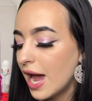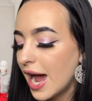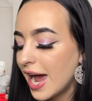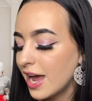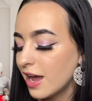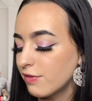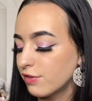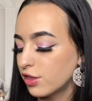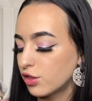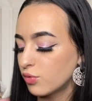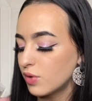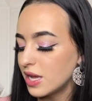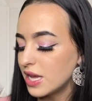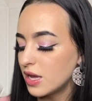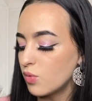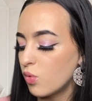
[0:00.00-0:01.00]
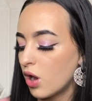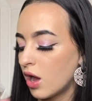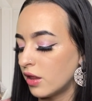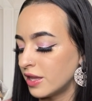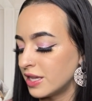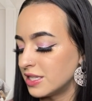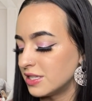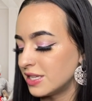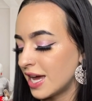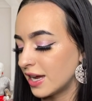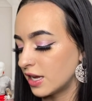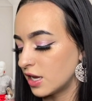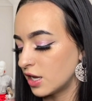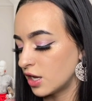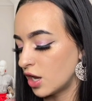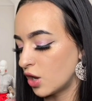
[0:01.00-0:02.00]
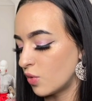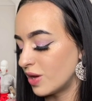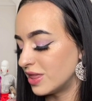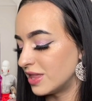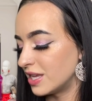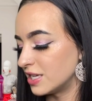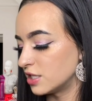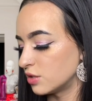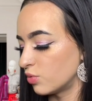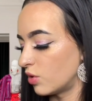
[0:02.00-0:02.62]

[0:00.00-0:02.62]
I have three wallets that can go with this